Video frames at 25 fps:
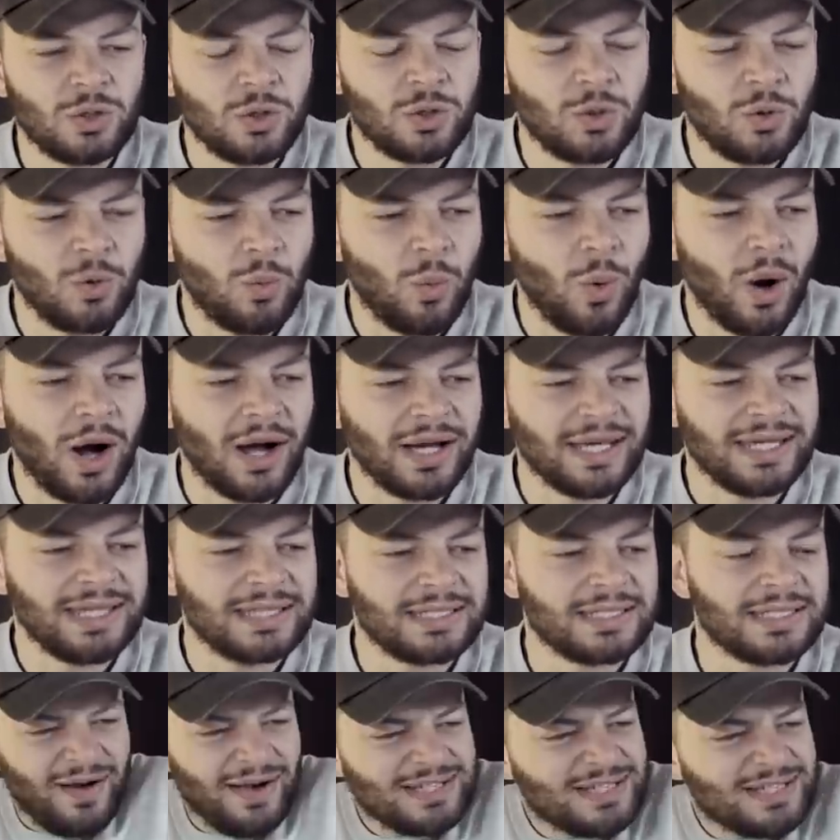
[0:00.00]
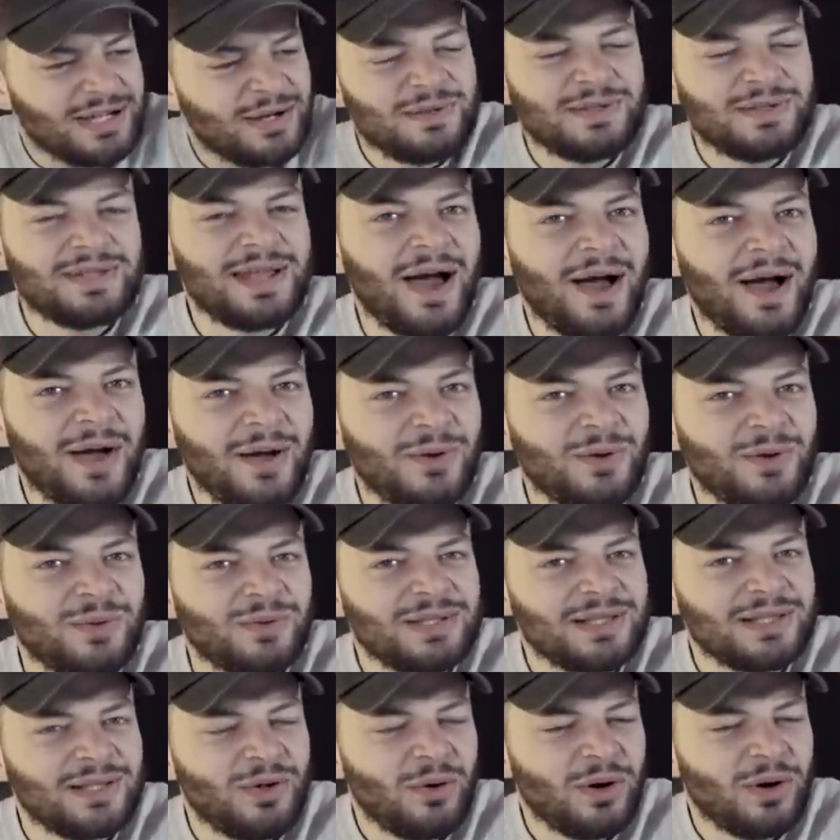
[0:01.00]
quite, I don't know,
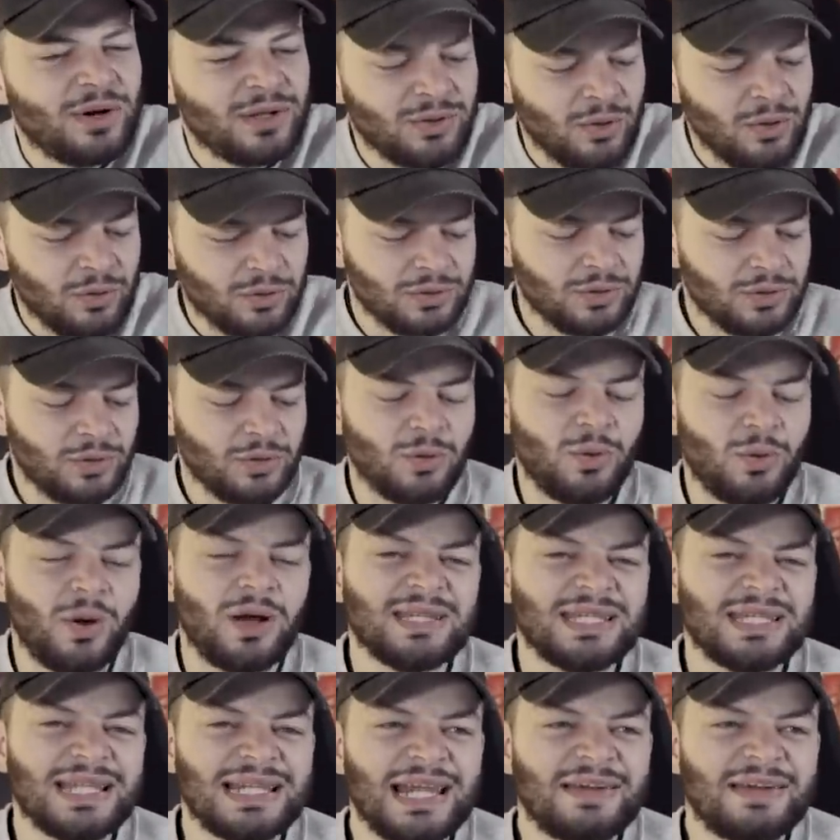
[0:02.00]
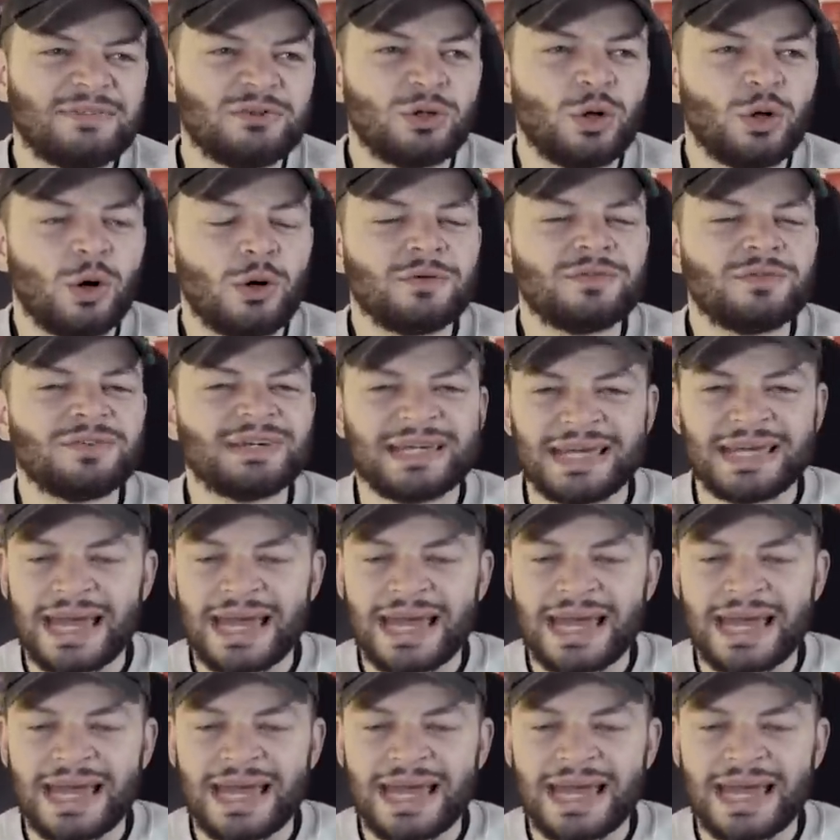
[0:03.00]
not quite the level of